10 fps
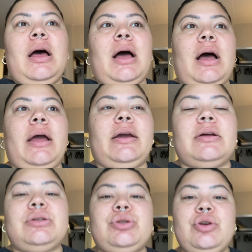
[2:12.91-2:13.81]
I
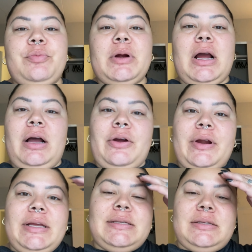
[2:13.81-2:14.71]
got super
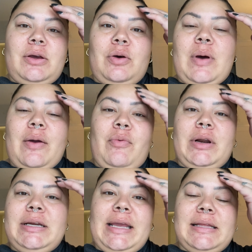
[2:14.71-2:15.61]
hungry, so I
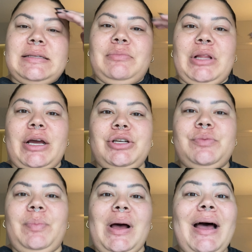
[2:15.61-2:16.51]
wanted to get some lunch,
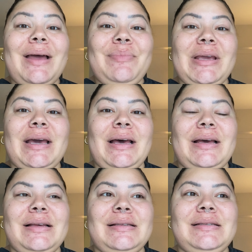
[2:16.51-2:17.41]
but
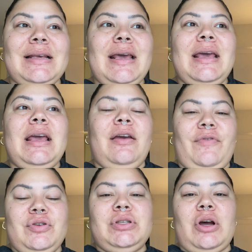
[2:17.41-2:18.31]
because if
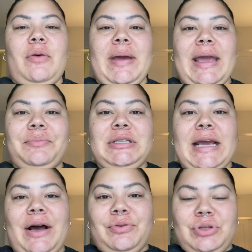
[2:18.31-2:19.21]
you saw my empty
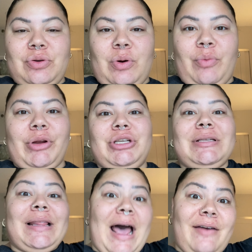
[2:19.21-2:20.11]
house tour, which
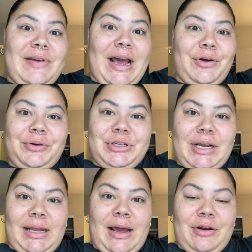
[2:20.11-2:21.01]
is live now, go
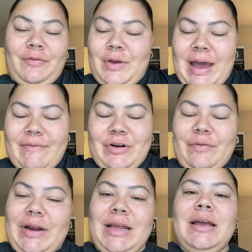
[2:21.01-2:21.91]
check it out if you haven't
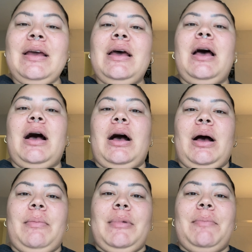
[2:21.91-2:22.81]
already.
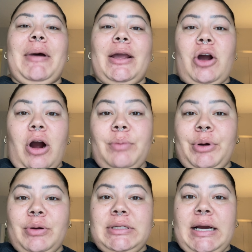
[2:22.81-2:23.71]
Um, my car
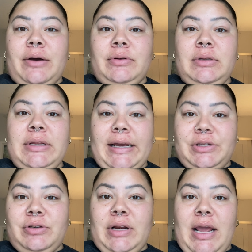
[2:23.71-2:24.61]
broke down
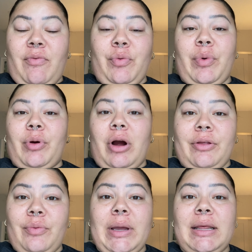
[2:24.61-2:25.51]
yesterday when we were on
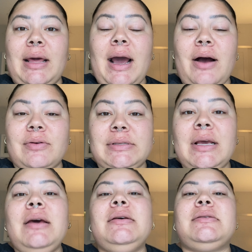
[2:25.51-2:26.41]
the way to the house.
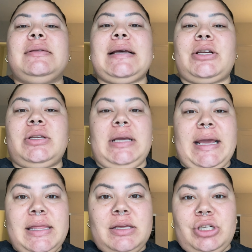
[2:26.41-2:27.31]
So it's actually
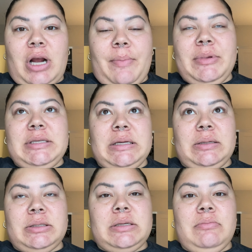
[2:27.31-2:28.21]
in the shop
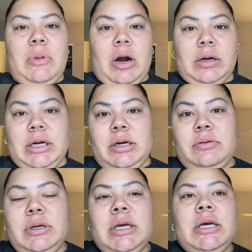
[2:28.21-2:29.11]
until
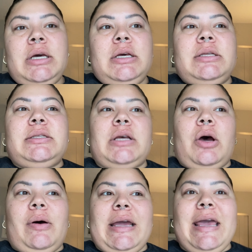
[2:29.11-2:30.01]
tomorrow.
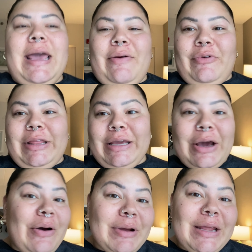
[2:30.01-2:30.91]
So I can't really
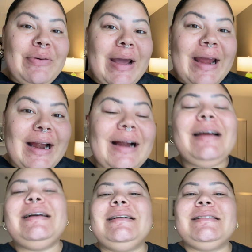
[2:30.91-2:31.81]
go anywhere.
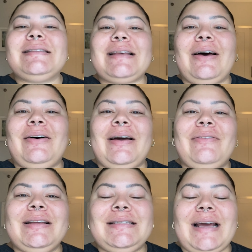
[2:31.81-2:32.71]
So I
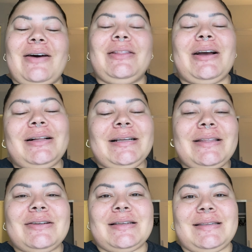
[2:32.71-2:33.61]
went down. Luckily,
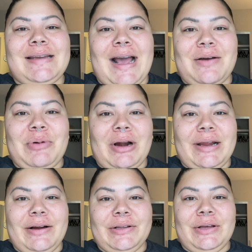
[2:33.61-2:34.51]
there's a snack bar
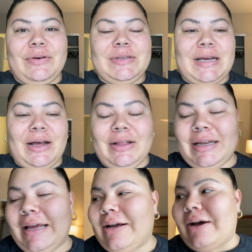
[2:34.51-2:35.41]
here in the hotel
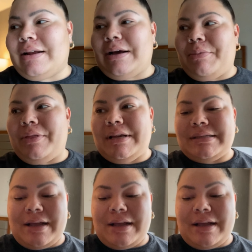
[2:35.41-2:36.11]
and I got a couple things.